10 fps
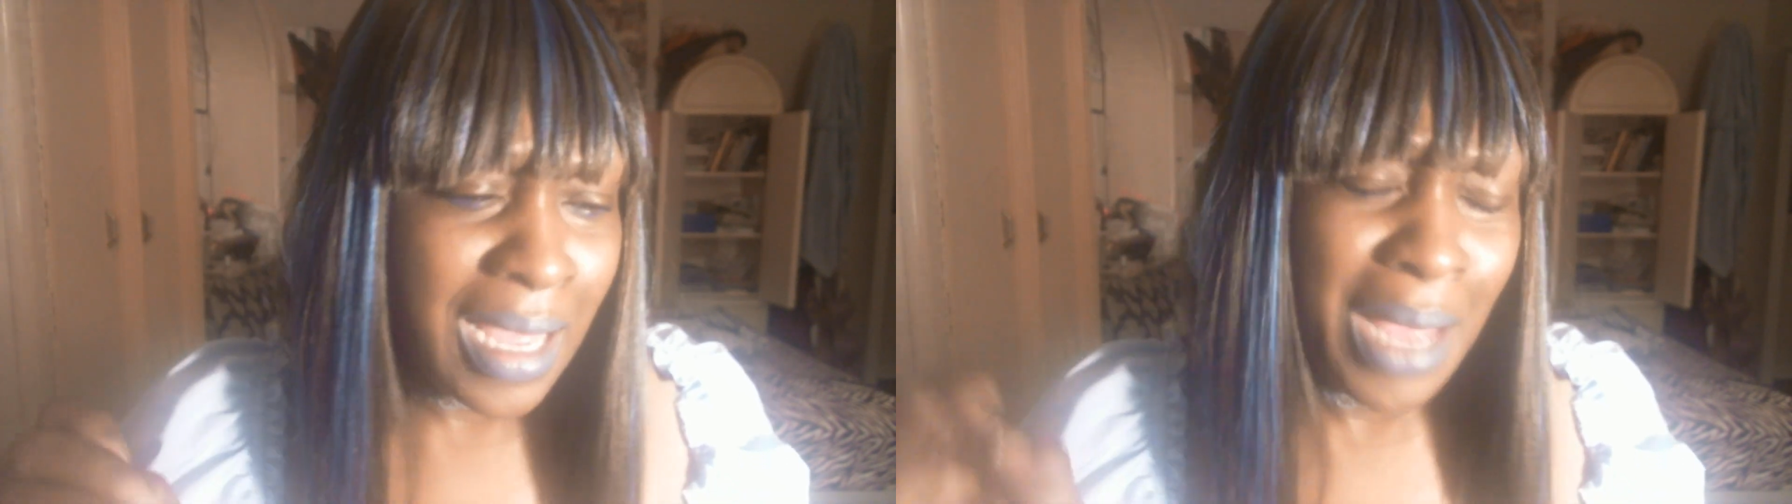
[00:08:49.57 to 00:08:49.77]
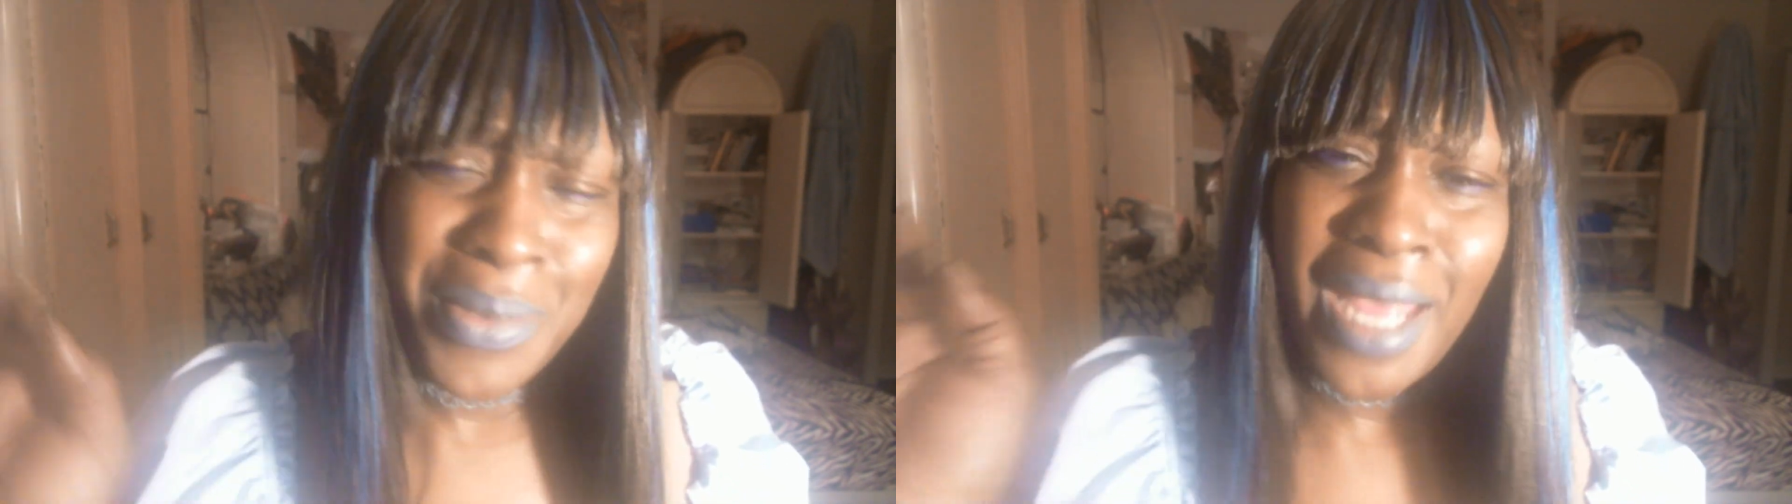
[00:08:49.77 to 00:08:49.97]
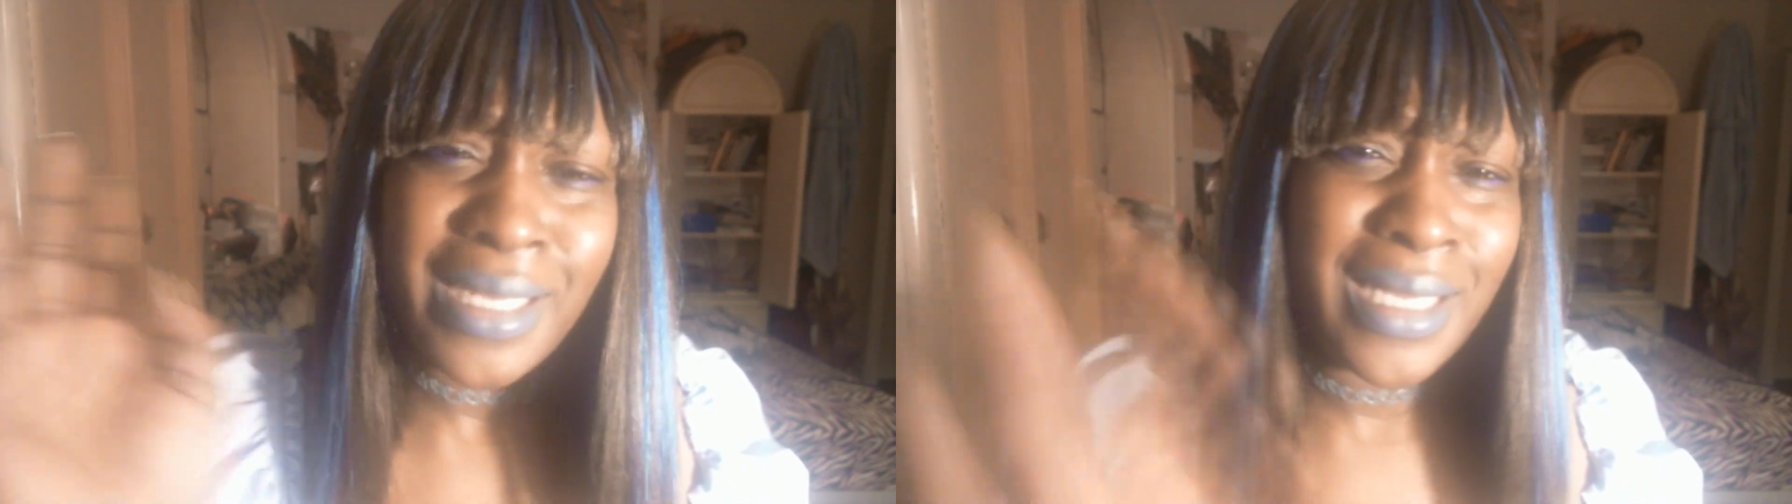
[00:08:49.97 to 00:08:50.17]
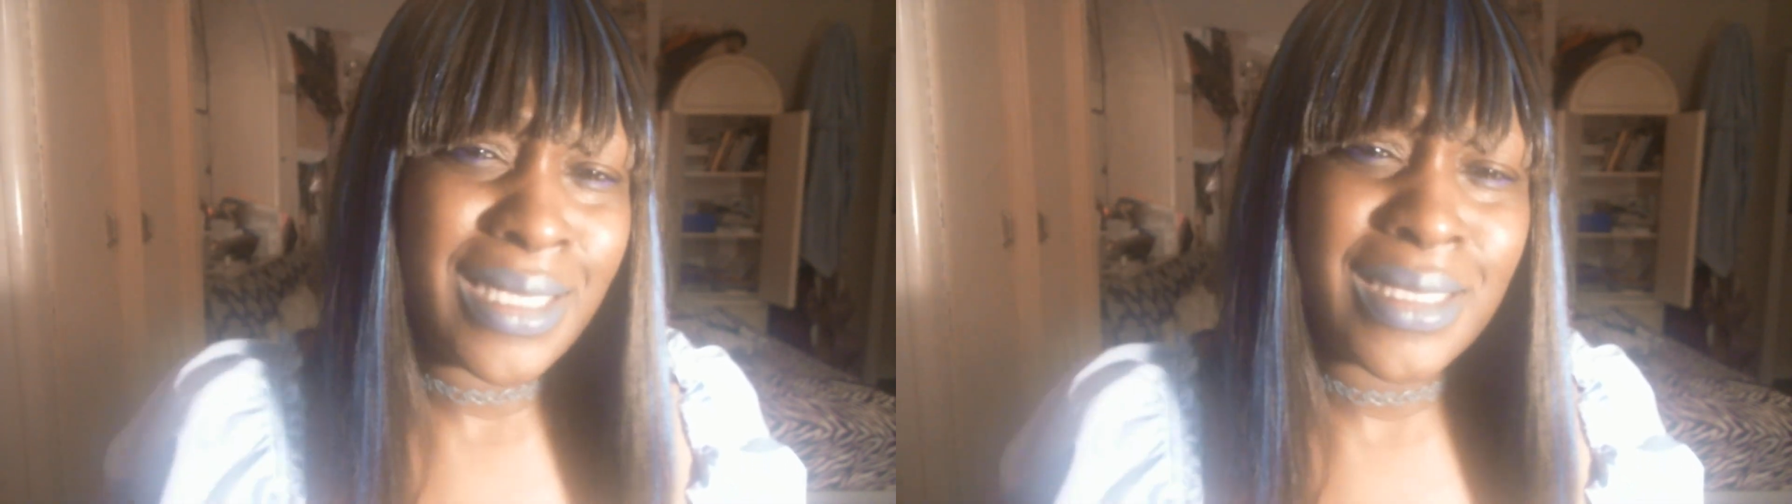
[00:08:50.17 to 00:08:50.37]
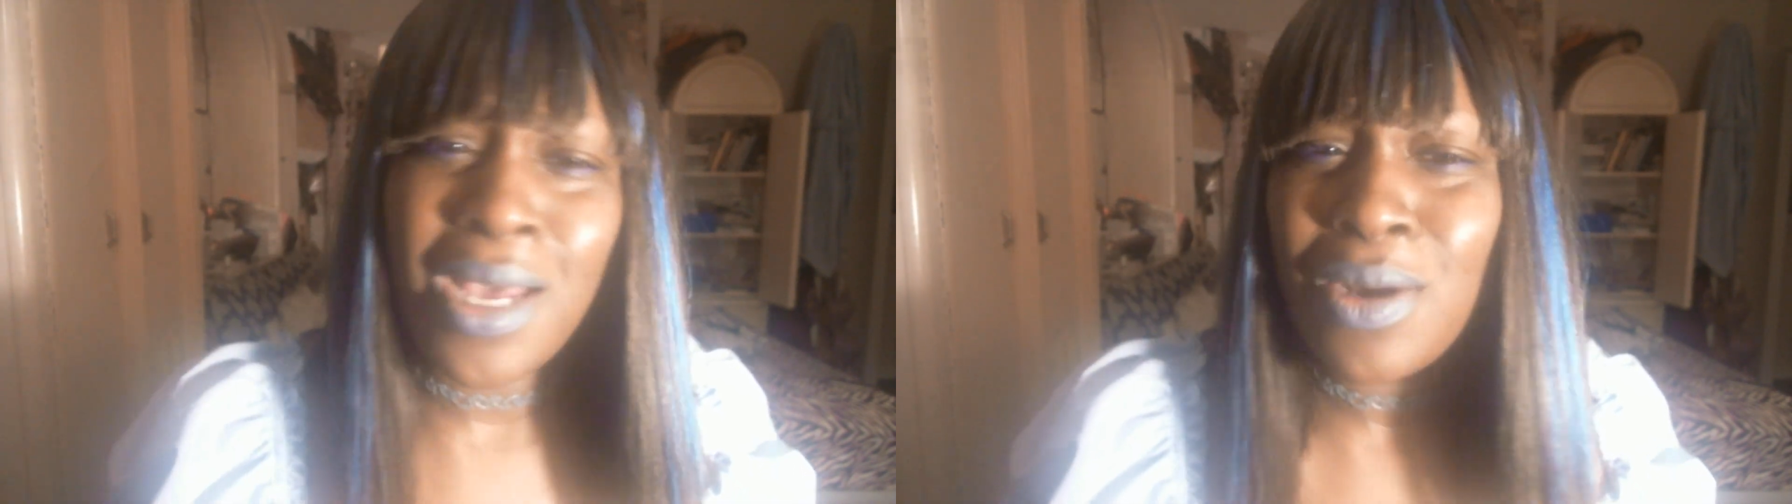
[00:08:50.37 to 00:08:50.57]
I'm not
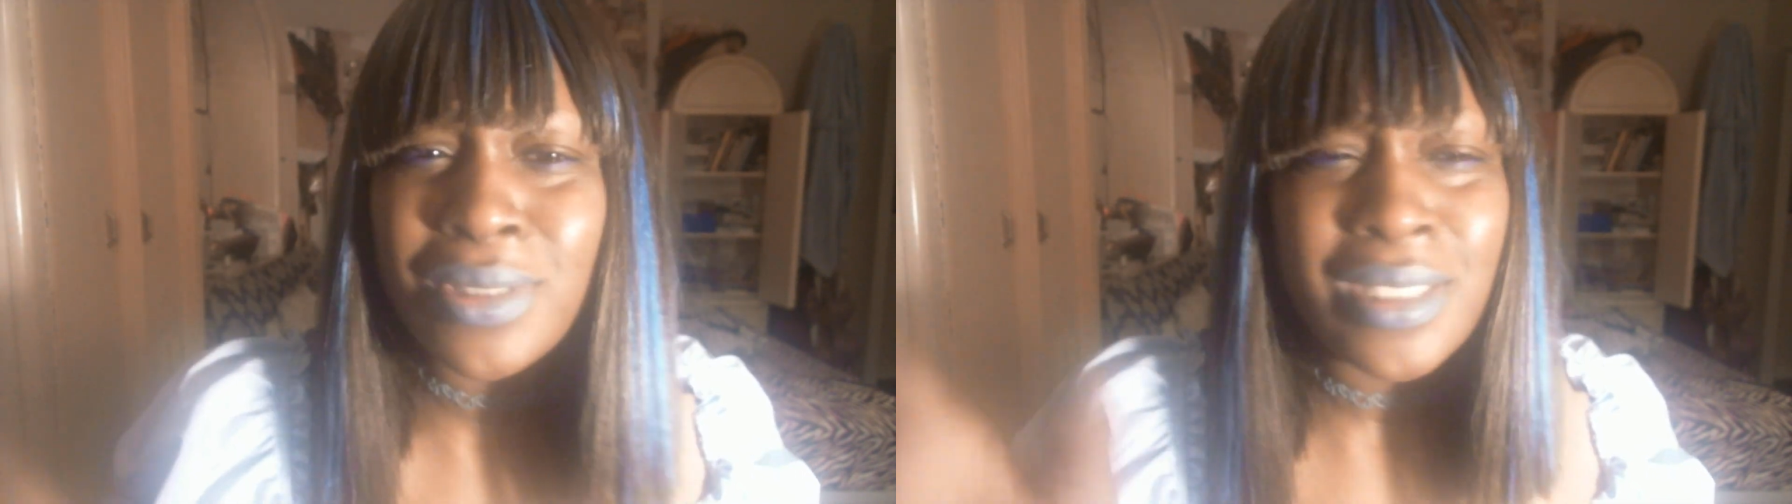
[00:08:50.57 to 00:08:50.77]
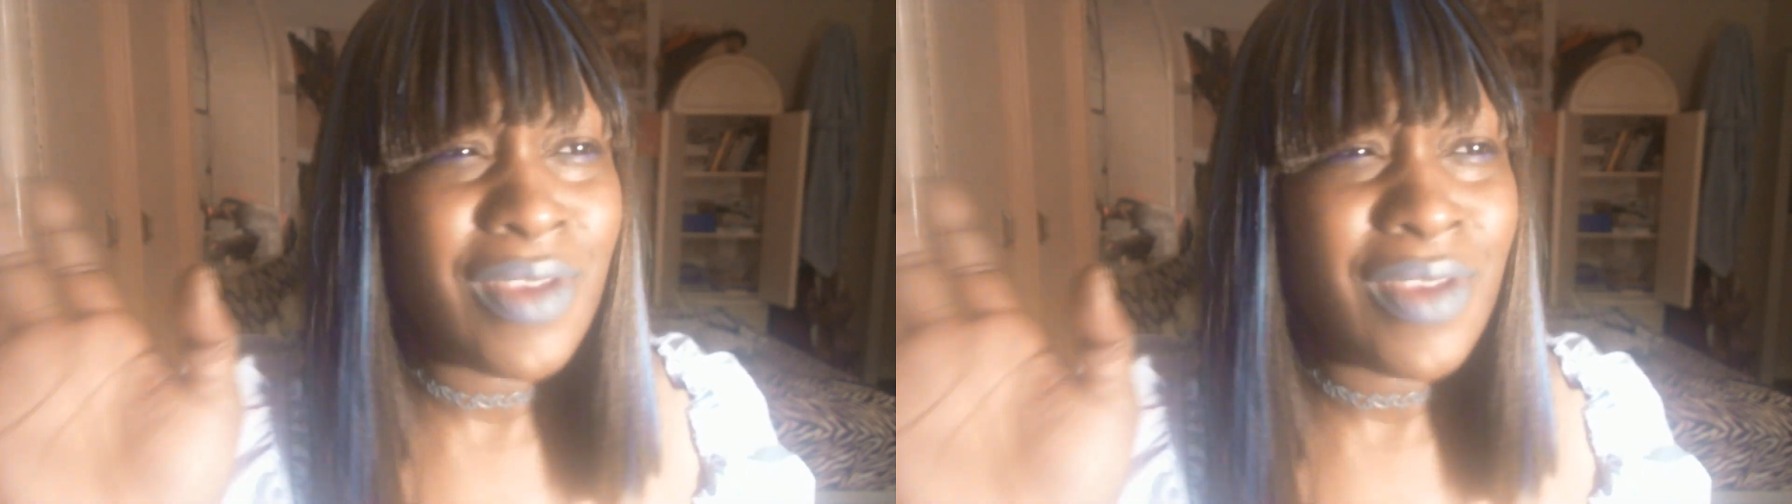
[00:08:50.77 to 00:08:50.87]
against cults.